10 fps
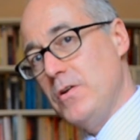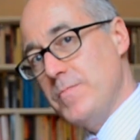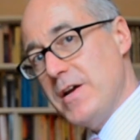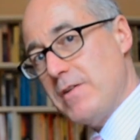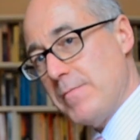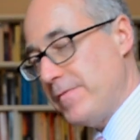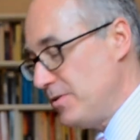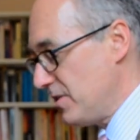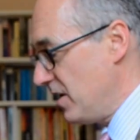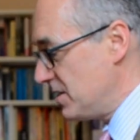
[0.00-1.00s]
who made
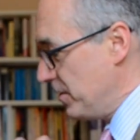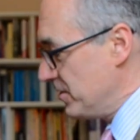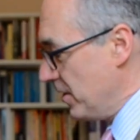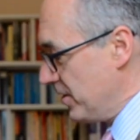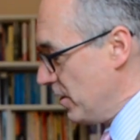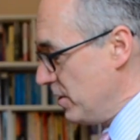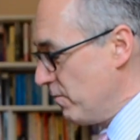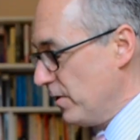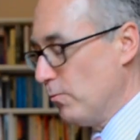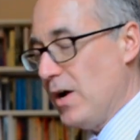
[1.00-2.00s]
gramophones that I suppose are the only real